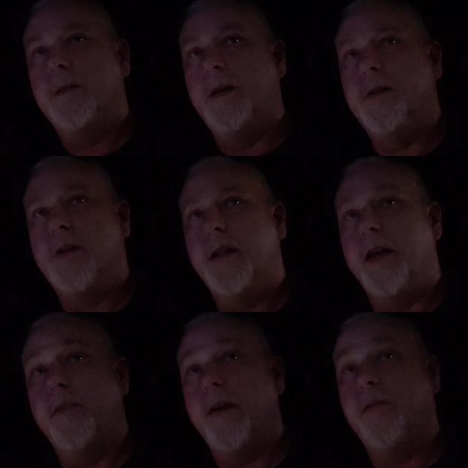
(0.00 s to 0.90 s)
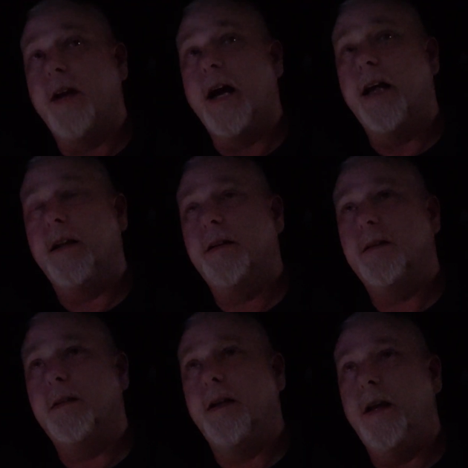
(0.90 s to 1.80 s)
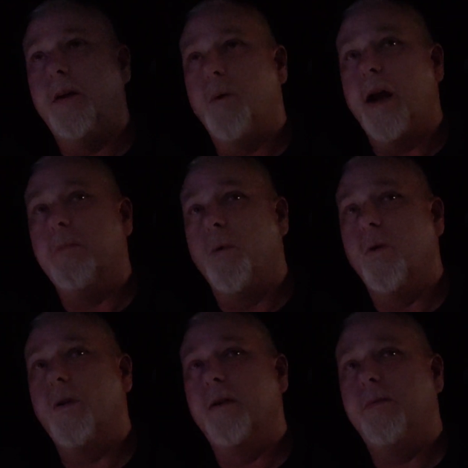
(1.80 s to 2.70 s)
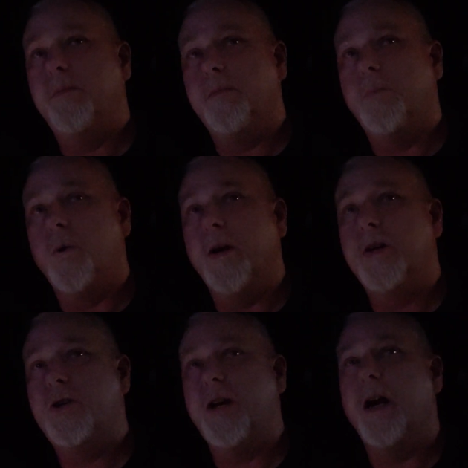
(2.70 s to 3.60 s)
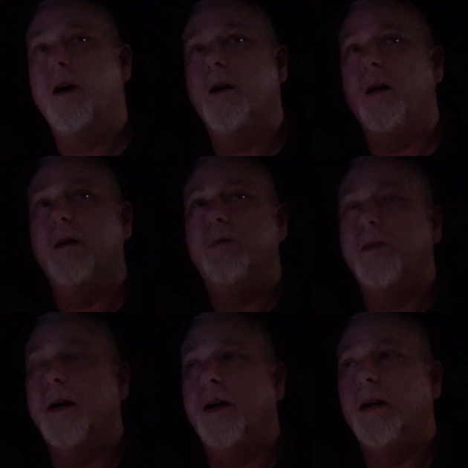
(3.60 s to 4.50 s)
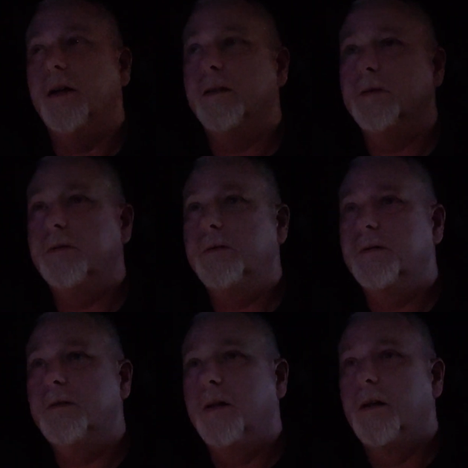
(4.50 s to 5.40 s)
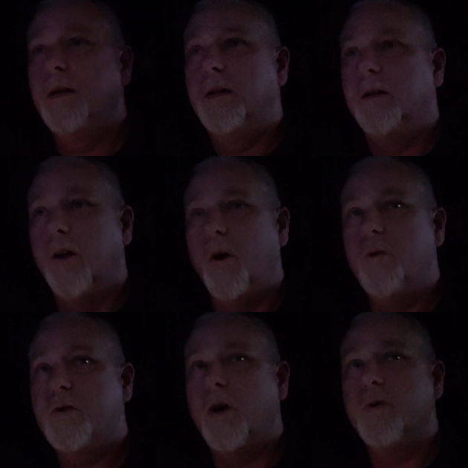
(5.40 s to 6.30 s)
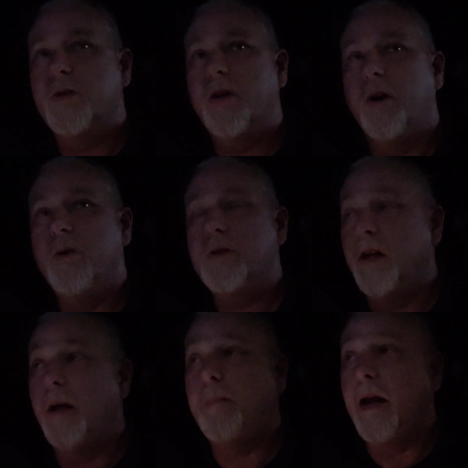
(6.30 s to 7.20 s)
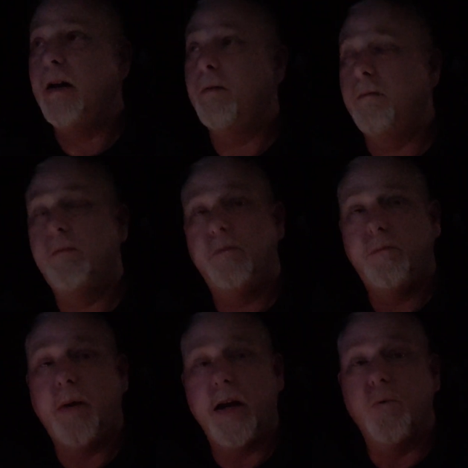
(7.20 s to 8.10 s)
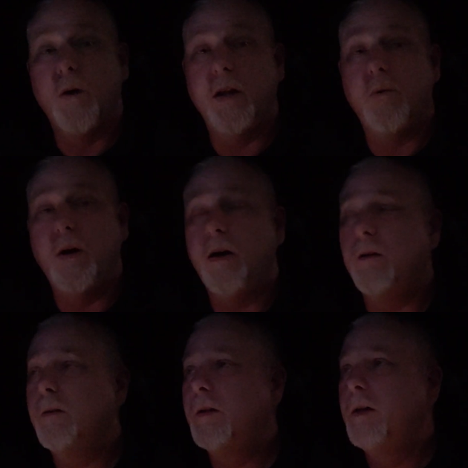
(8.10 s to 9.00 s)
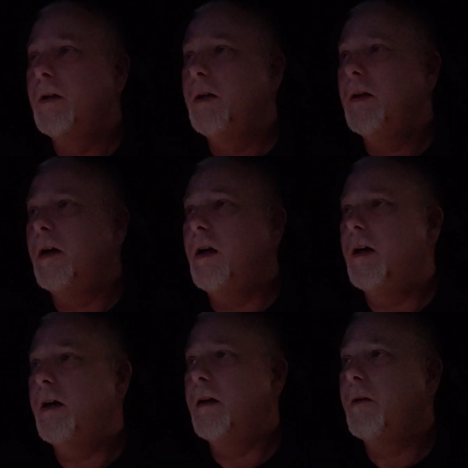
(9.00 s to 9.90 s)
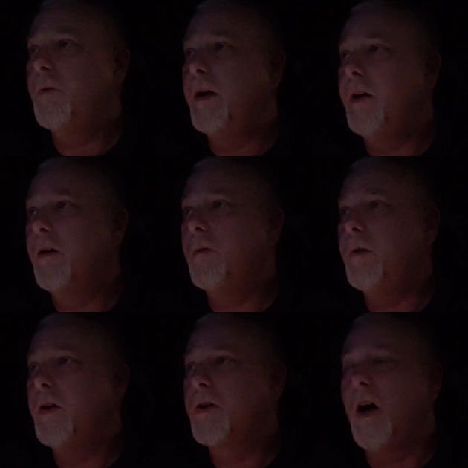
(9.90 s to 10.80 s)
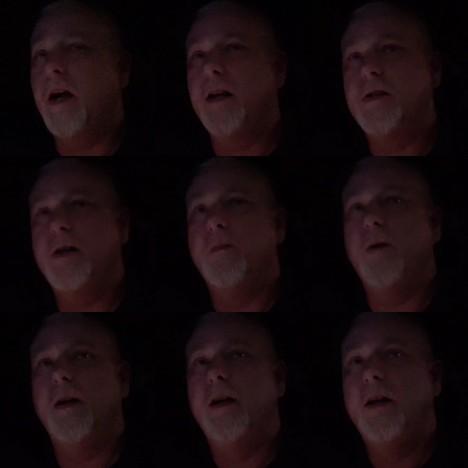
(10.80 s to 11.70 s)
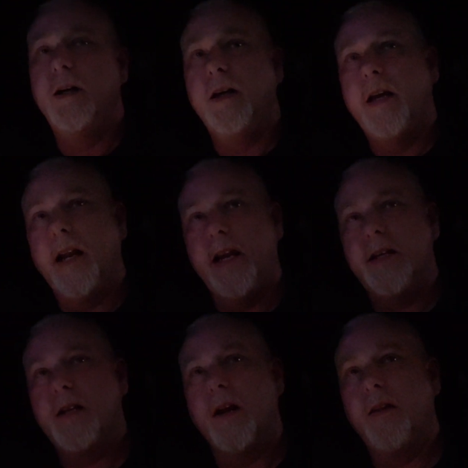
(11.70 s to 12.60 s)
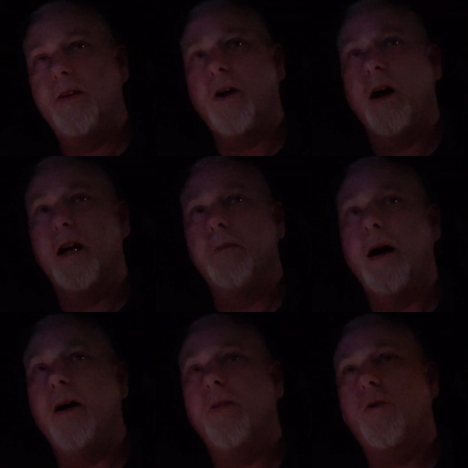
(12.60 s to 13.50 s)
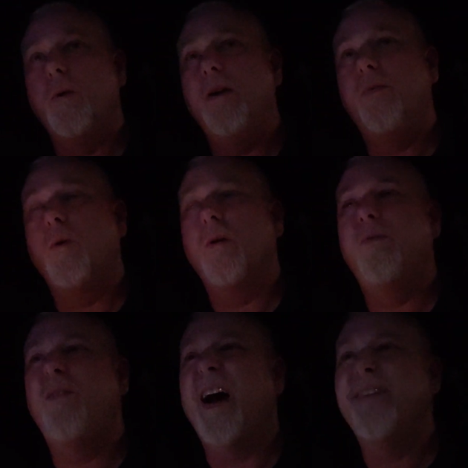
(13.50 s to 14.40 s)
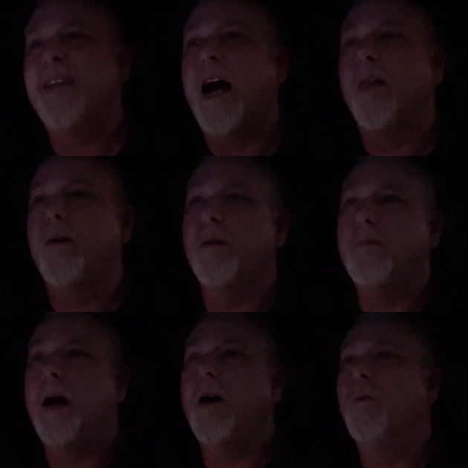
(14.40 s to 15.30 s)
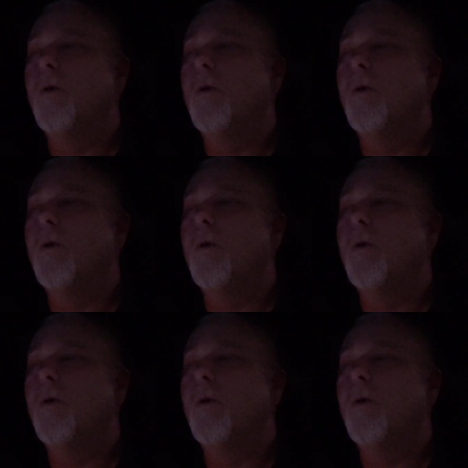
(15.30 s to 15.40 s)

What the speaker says: he said they've got. He ran more than his share of loads coast to coast, and they paid really well. When you're talking to someone, and he's talking about $3, $4, $5 a mile